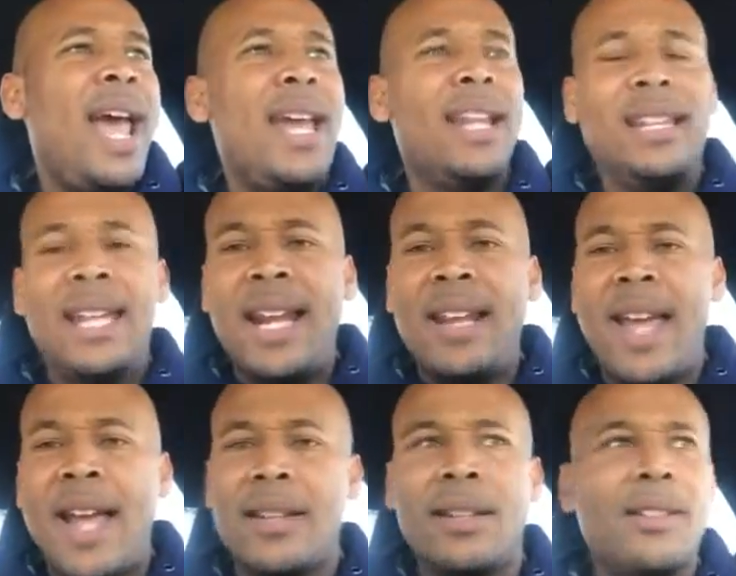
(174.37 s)
And a lady
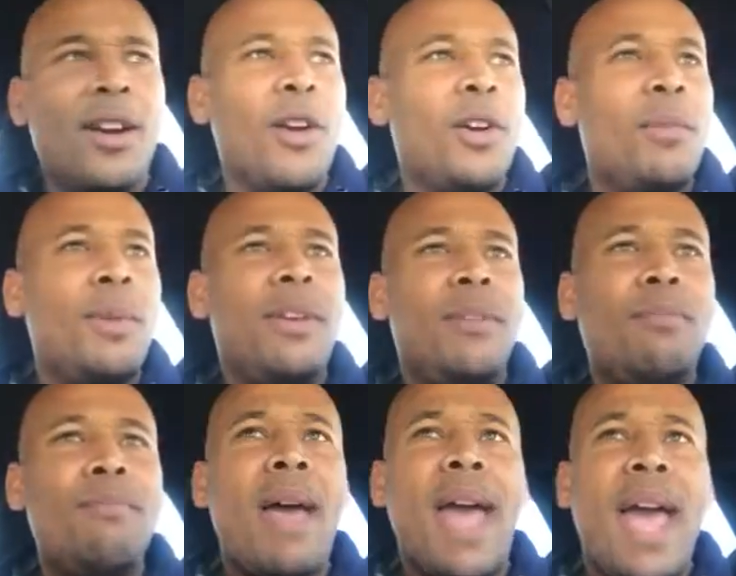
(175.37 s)
had the nerve to be
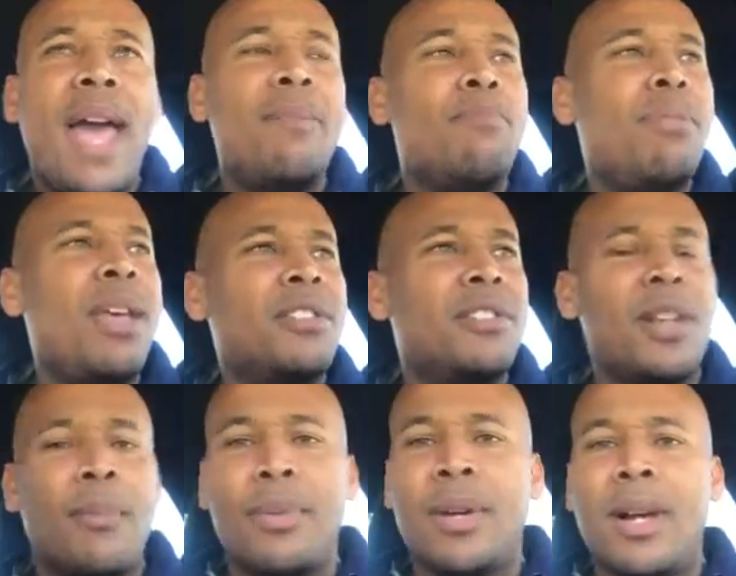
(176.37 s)
mad, pissed
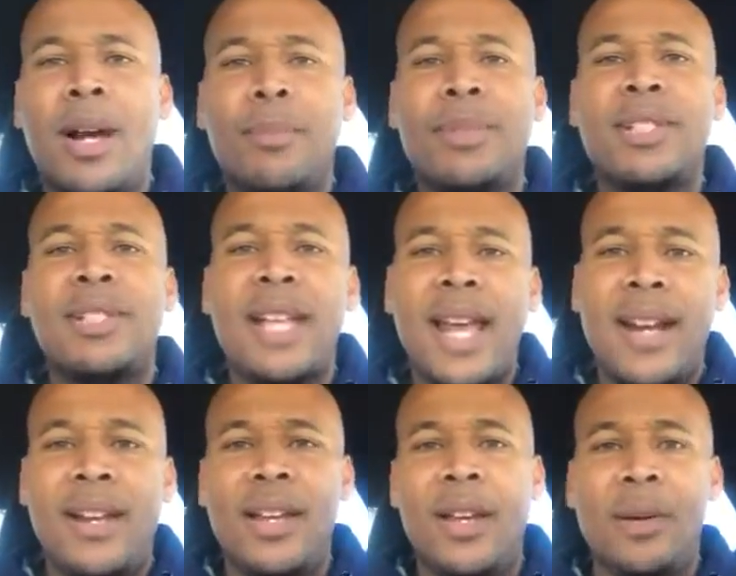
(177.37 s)
up, upset
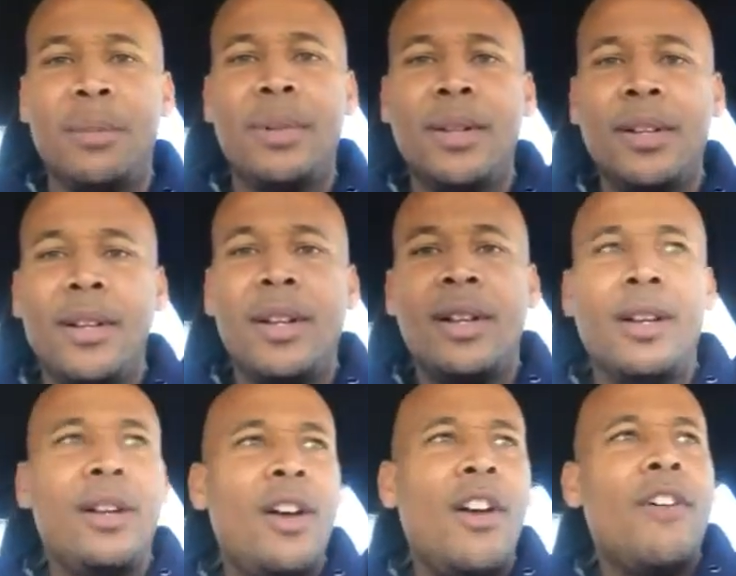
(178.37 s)
at him
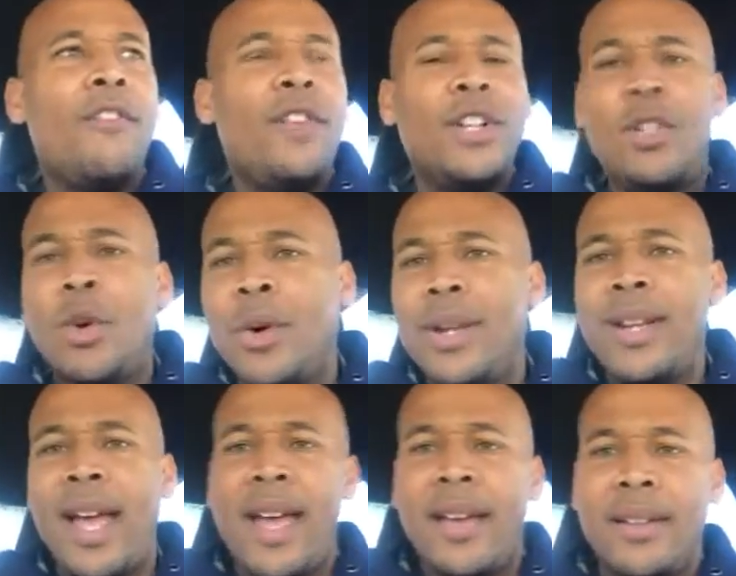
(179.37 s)
for doing
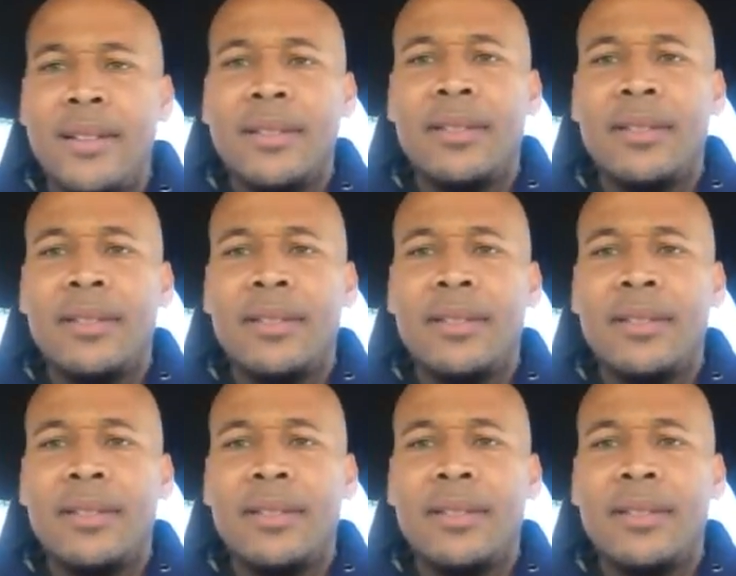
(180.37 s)
that.